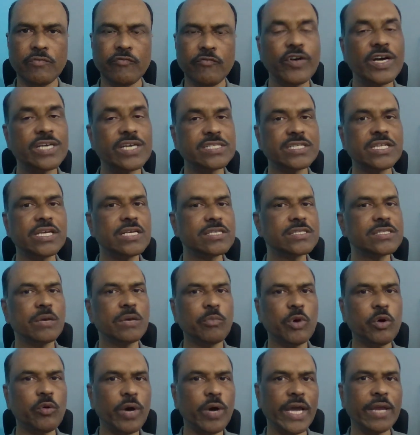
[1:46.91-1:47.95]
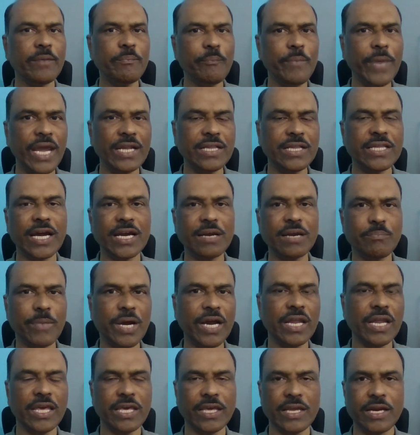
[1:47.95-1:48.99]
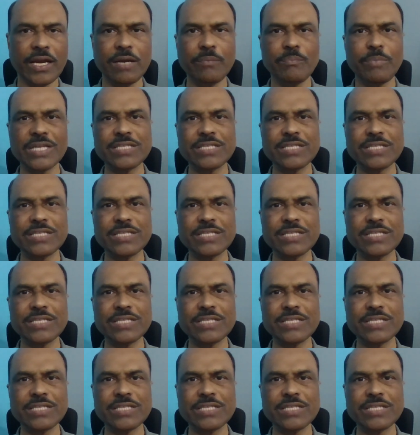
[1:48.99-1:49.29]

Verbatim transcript: First year, somehow I made that money, right?